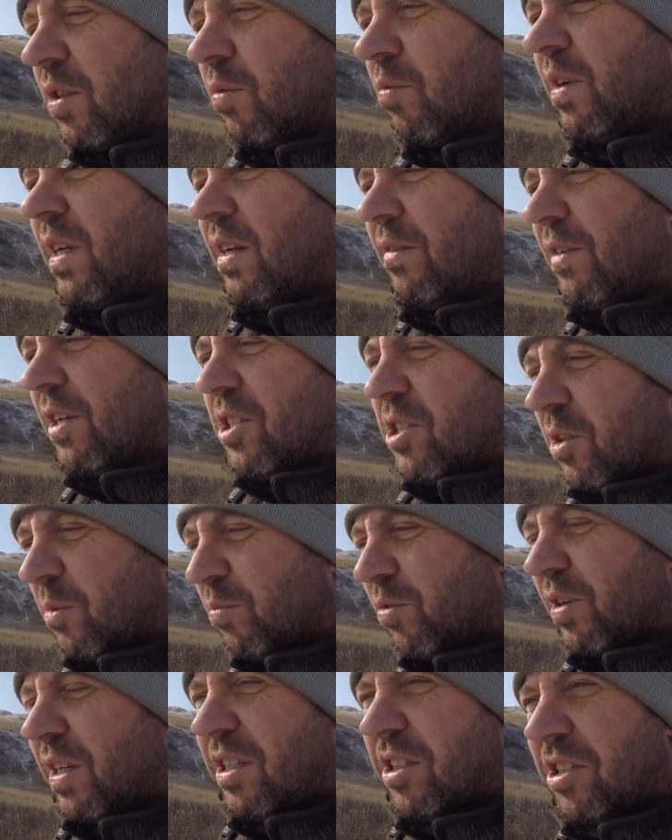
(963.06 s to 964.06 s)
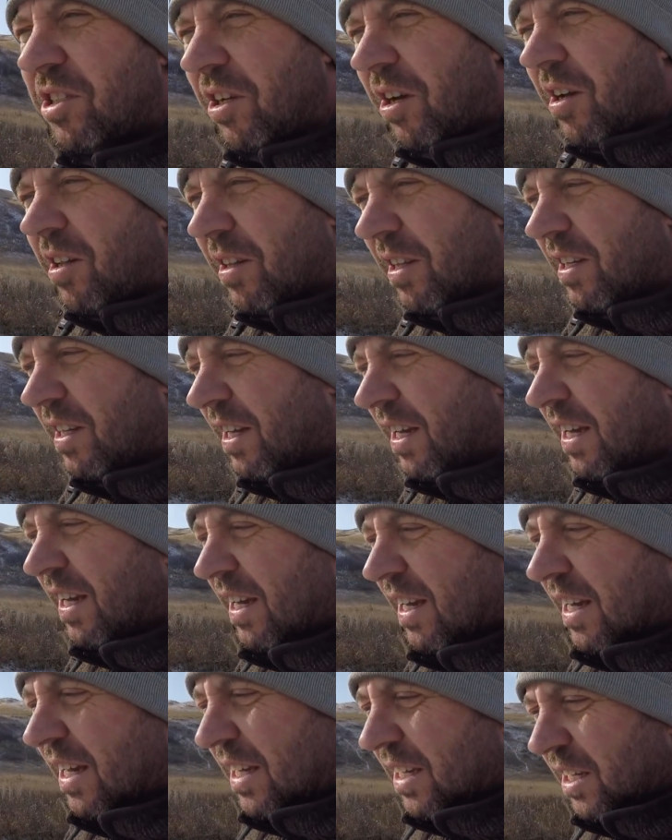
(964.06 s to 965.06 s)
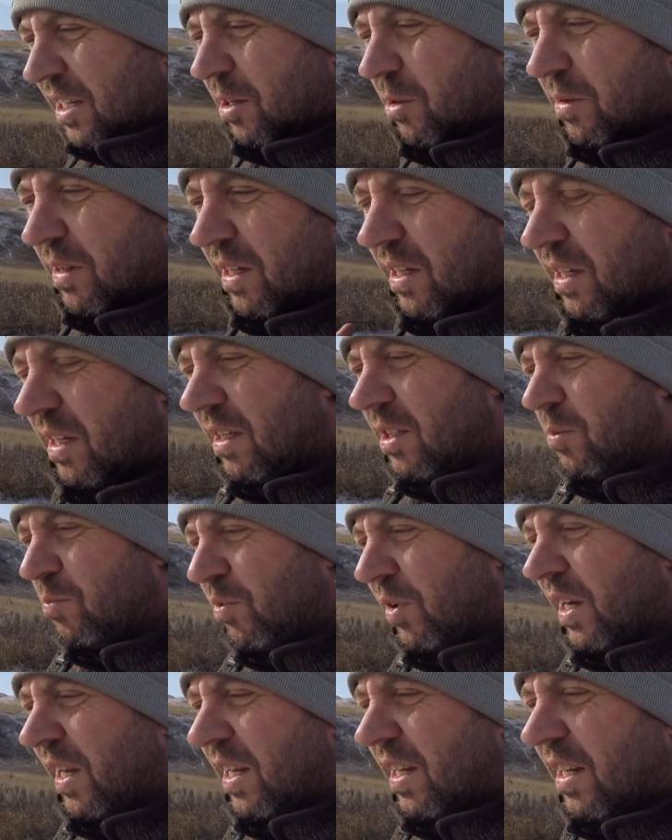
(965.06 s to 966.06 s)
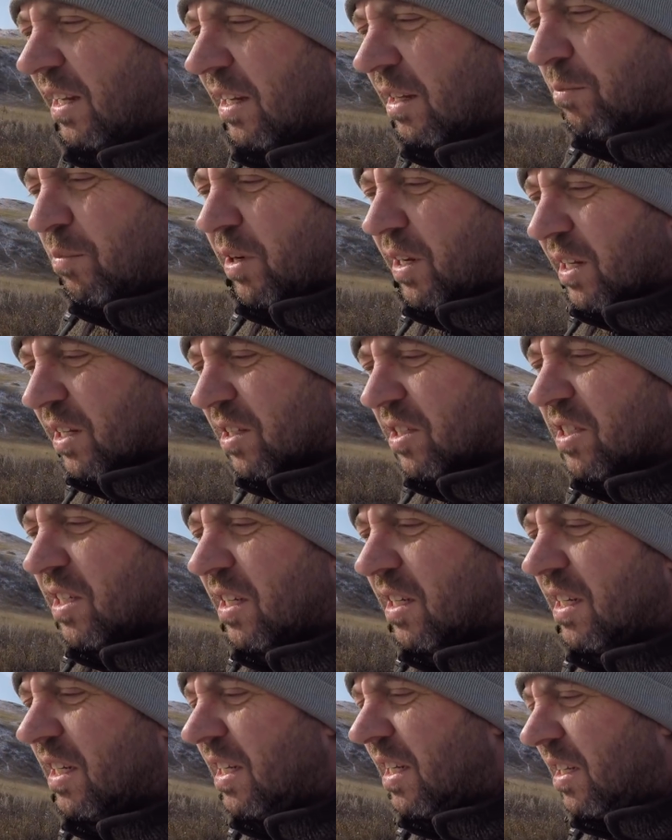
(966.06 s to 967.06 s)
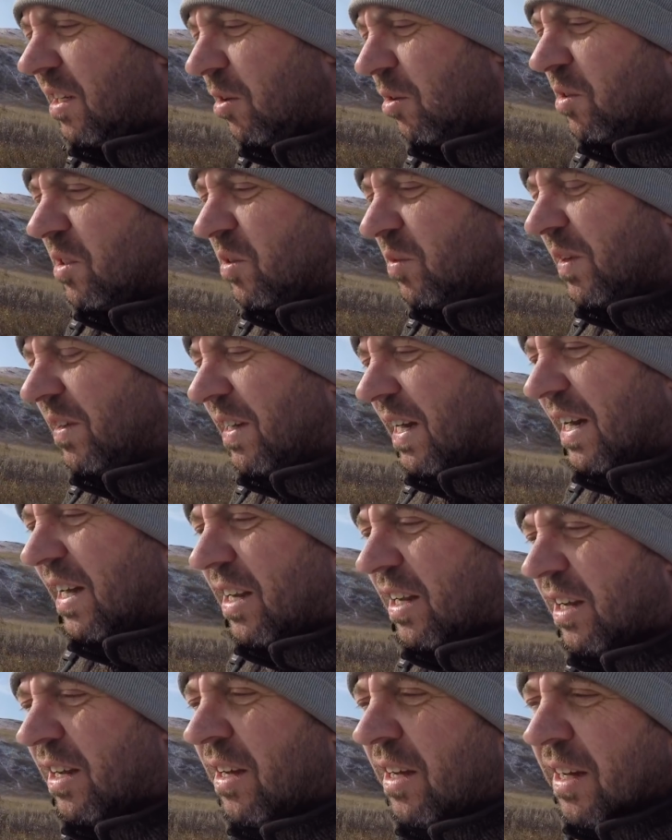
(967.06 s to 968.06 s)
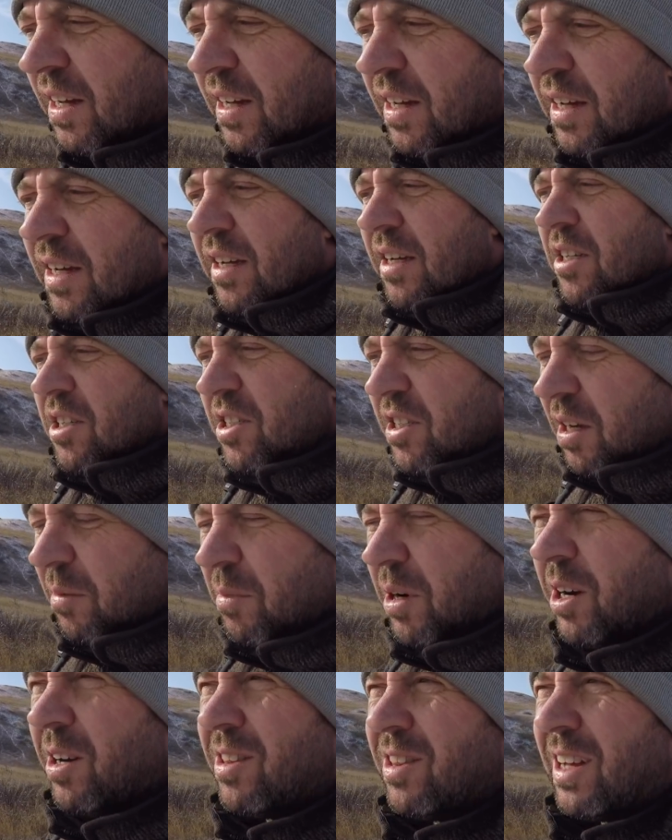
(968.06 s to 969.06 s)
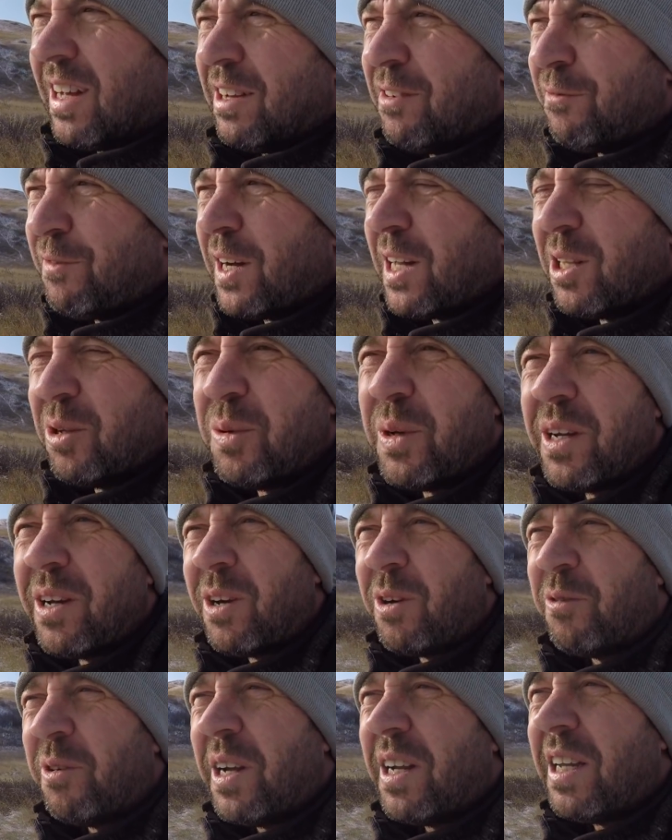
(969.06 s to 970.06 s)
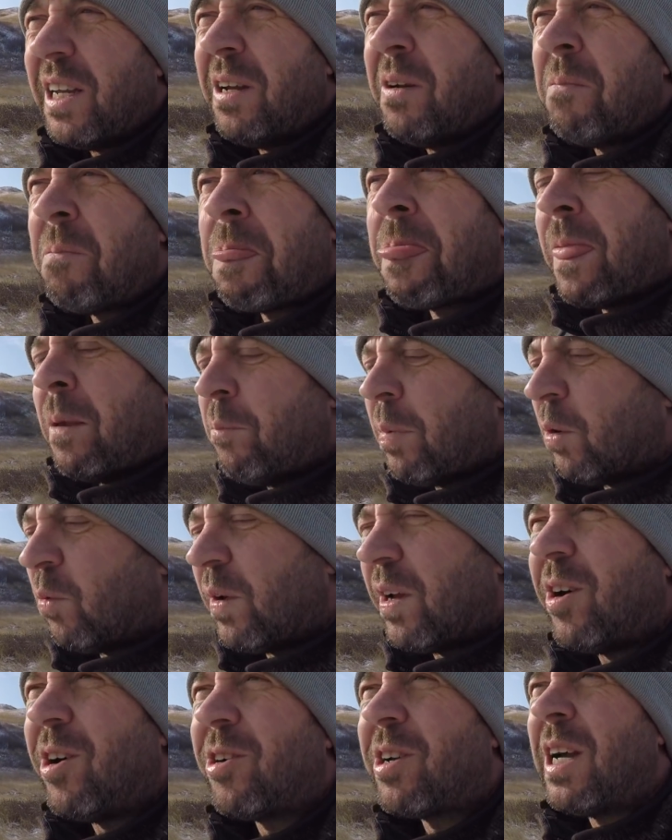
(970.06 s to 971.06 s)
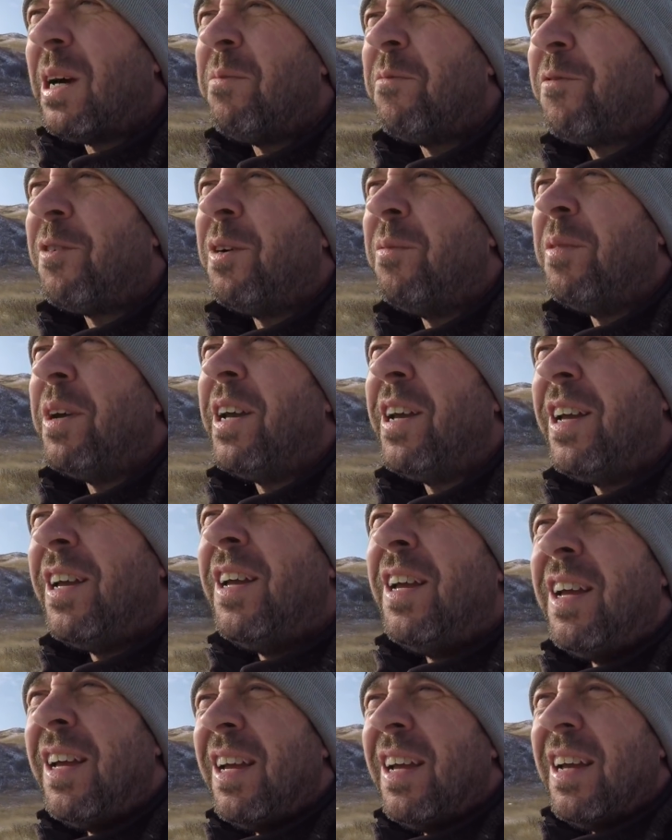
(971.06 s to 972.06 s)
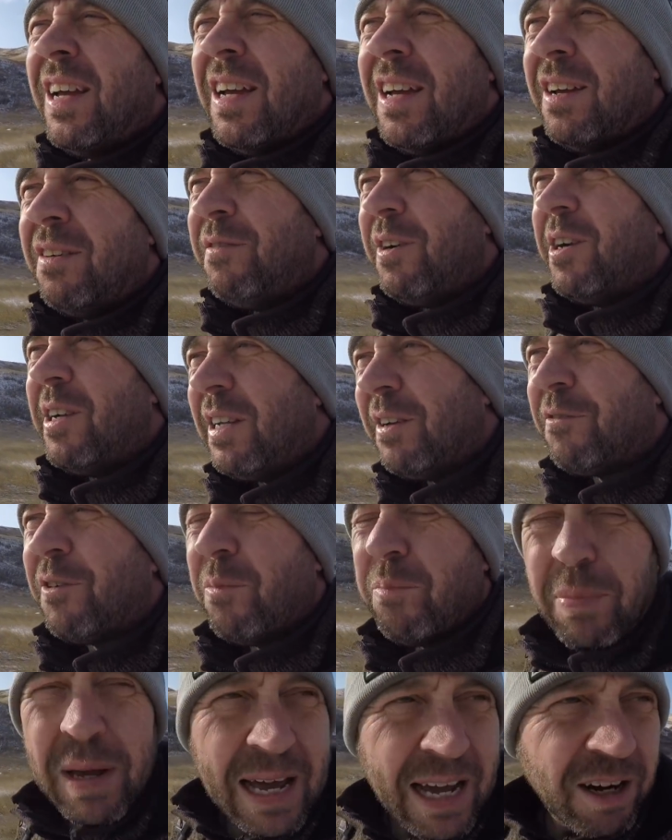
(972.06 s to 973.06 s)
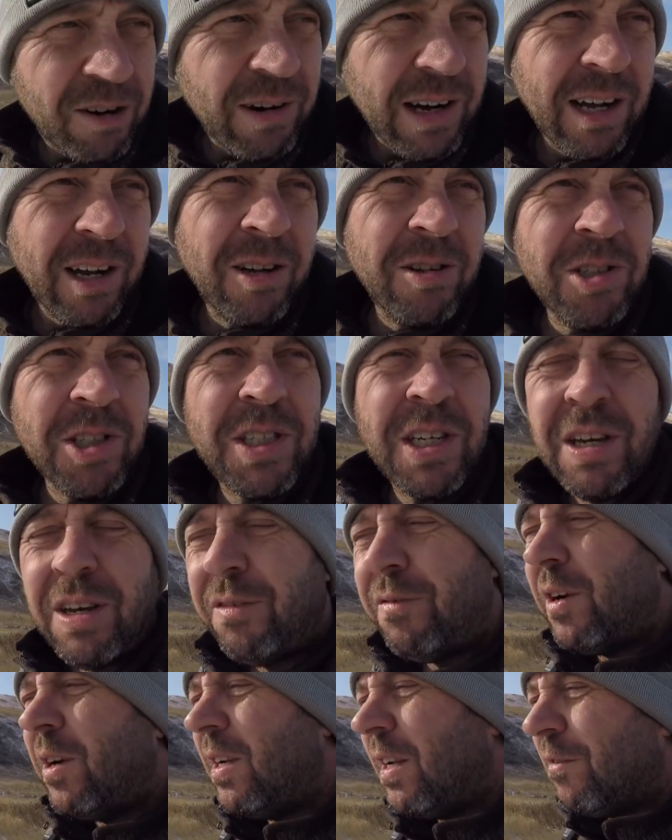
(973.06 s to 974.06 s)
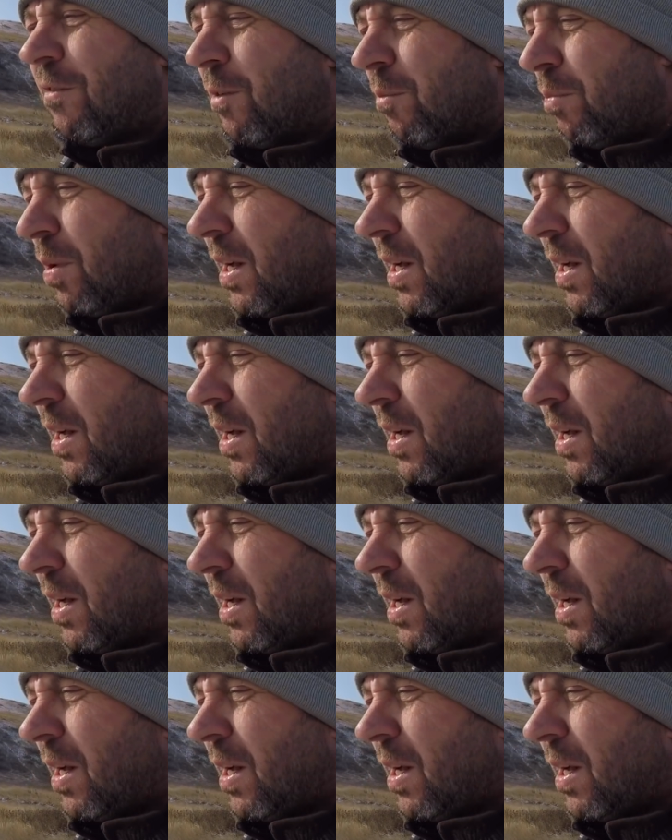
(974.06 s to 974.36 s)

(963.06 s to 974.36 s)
three of us are pretty solid, you know, that he's bringing us in, and he knows we got some online following already, but we all come from very different backgrounds, very different